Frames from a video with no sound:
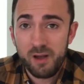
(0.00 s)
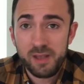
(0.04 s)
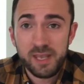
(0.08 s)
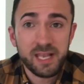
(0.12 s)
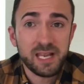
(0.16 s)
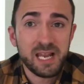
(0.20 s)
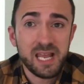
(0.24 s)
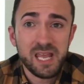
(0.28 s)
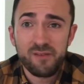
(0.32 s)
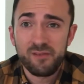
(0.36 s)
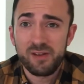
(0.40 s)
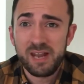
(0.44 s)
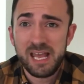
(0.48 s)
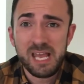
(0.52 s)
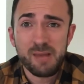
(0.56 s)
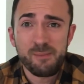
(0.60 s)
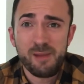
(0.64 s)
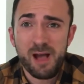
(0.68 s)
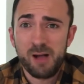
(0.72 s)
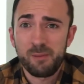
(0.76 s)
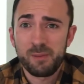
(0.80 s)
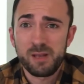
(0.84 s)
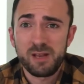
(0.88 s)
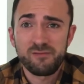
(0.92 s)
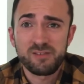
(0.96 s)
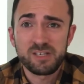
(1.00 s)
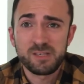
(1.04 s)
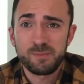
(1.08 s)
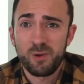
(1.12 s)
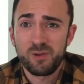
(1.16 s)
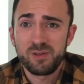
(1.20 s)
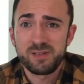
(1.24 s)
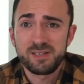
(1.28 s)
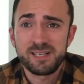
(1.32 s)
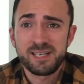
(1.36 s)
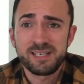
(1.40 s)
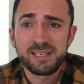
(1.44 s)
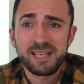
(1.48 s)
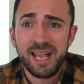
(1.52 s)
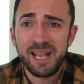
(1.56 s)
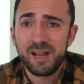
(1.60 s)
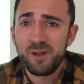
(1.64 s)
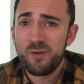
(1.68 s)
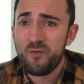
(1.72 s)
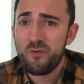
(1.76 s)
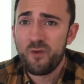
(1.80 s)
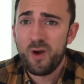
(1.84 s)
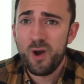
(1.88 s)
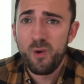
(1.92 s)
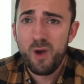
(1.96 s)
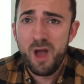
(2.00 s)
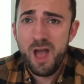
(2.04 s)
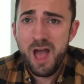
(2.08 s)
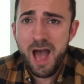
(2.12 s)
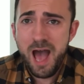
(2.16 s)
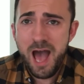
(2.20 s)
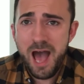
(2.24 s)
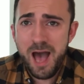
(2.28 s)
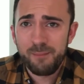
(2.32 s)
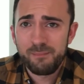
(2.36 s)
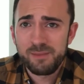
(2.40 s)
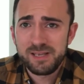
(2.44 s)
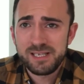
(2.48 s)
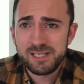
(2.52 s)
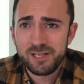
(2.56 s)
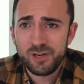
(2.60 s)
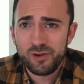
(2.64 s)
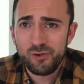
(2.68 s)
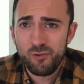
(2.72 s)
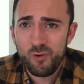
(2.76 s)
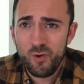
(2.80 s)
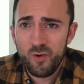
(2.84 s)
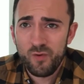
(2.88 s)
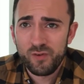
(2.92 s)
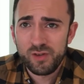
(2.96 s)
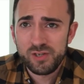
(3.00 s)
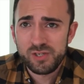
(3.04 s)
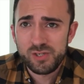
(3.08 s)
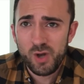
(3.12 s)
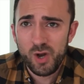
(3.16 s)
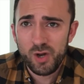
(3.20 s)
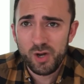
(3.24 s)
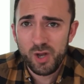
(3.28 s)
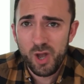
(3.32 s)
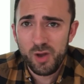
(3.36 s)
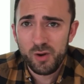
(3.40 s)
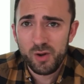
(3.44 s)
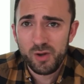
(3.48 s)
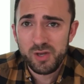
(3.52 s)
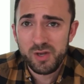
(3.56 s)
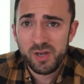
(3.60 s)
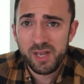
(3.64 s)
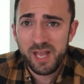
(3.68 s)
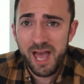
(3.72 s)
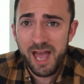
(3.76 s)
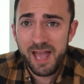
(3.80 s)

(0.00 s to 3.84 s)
You can even email me your responses, info@mrcrawford.co.uk,